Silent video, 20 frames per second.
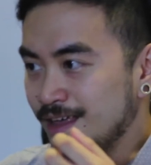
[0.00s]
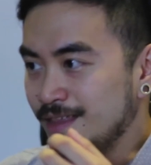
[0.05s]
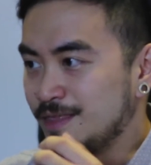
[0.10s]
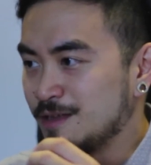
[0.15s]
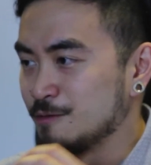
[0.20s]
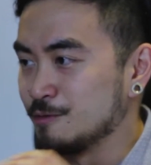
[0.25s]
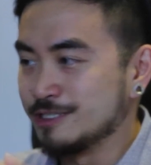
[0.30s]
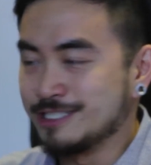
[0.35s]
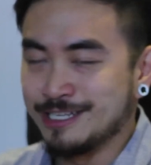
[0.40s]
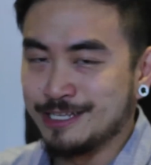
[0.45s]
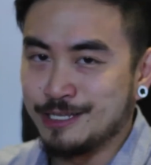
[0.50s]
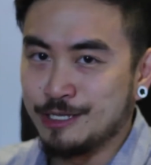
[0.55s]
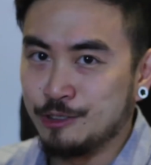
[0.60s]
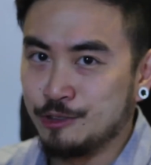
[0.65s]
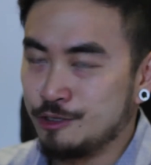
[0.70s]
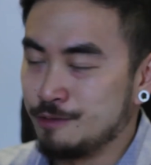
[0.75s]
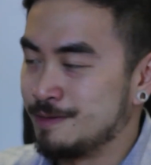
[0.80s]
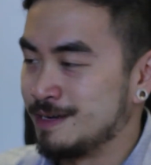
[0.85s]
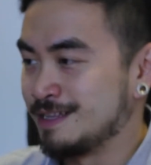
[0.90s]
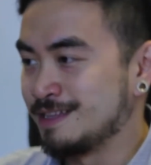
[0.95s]
there wasn't
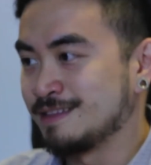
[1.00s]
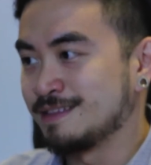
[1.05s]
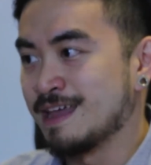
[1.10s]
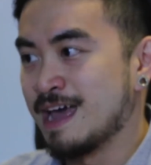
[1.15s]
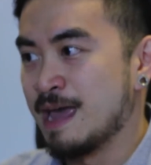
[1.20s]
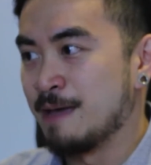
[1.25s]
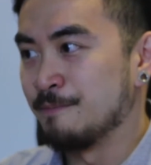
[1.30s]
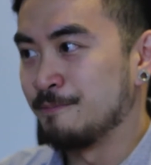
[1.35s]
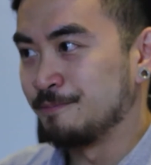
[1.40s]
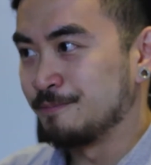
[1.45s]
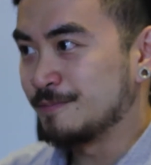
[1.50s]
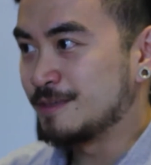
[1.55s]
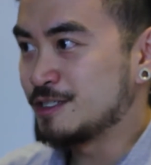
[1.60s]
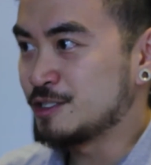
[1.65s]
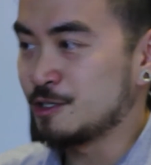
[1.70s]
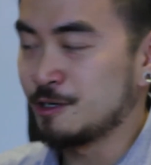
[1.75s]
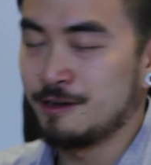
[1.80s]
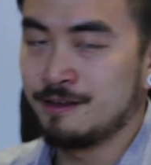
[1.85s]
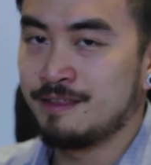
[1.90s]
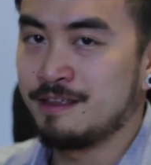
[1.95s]
YouTube at the time.
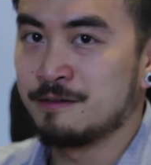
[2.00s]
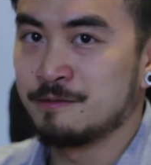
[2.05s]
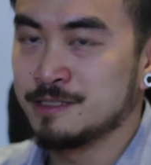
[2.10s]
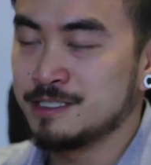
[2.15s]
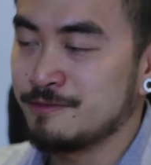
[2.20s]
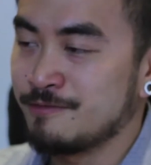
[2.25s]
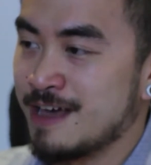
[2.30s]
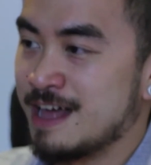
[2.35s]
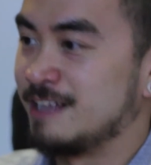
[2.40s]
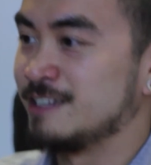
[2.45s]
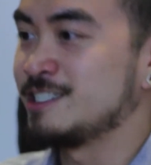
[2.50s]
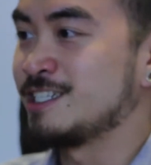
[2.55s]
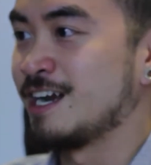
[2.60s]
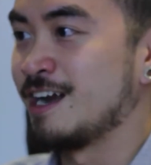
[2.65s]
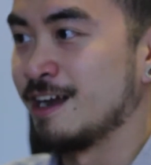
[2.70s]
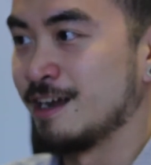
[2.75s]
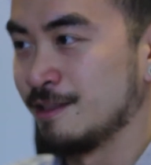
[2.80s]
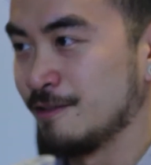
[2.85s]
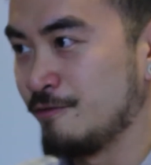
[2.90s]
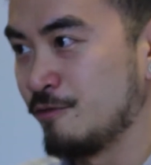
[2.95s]
Sure, there was file
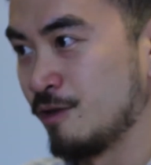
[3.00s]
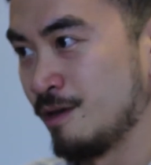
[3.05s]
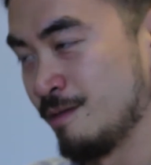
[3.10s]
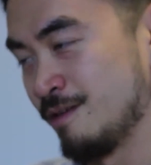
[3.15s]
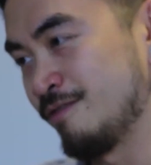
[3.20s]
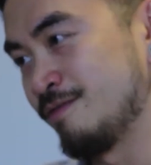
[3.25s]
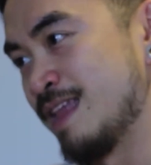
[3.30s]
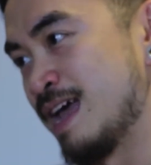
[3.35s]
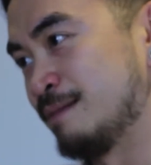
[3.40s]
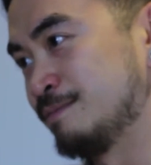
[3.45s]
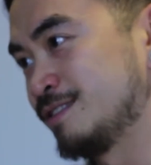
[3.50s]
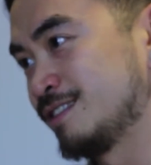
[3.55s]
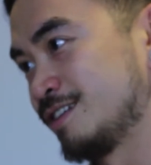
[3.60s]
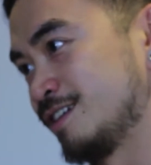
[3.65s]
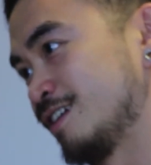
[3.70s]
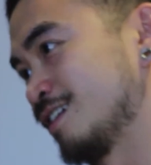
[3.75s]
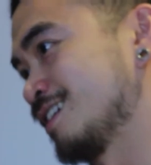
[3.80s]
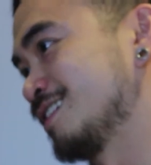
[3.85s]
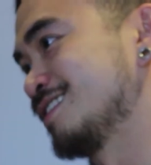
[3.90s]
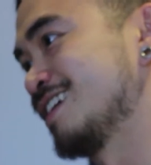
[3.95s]
sharing in the form of
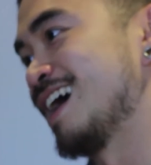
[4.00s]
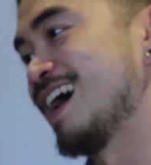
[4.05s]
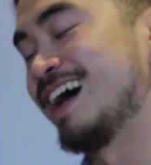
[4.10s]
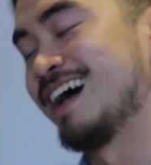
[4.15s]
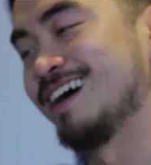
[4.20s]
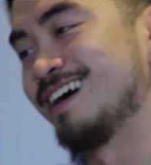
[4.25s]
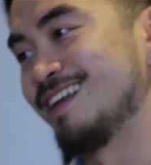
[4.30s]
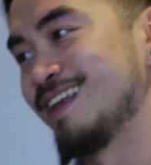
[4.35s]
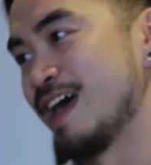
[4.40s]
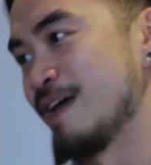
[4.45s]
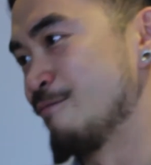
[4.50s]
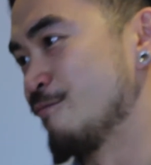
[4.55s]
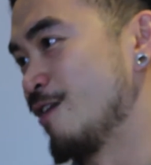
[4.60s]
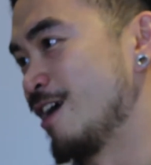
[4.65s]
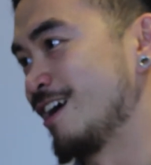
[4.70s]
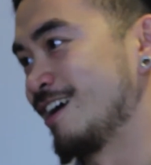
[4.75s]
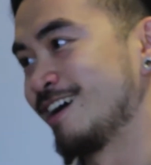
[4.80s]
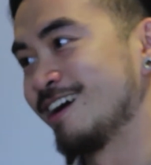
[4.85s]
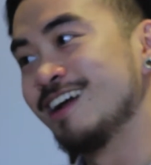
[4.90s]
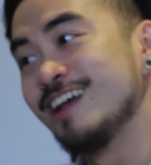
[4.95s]
Napster, Kazaa,
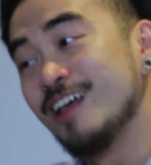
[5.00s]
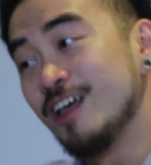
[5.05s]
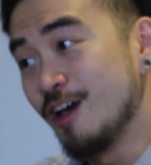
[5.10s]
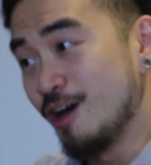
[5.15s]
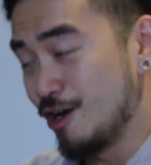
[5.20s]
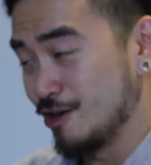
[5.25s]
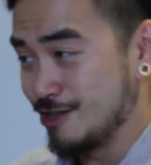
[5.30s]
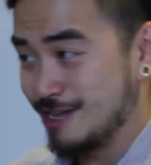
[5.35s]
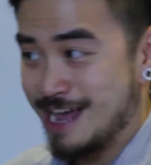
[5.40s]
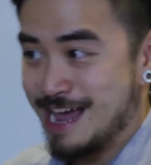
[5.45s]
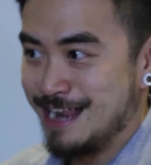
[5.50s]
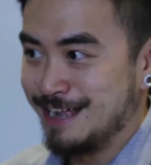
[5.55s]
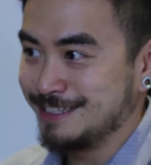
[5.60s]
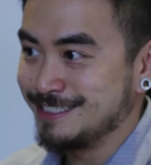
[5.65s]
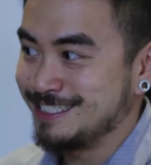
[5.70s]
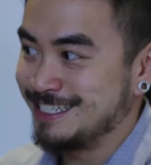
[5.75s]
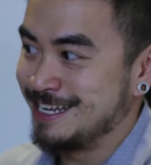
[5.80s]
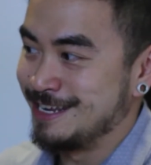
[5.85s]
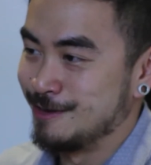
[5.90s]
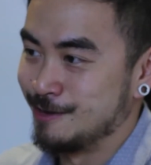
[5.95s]
LimeWire, Audio
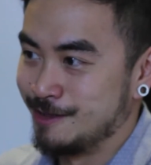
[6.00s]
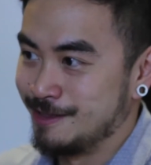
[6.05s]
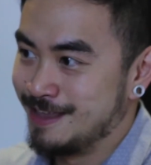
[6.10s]
Galaxy, and all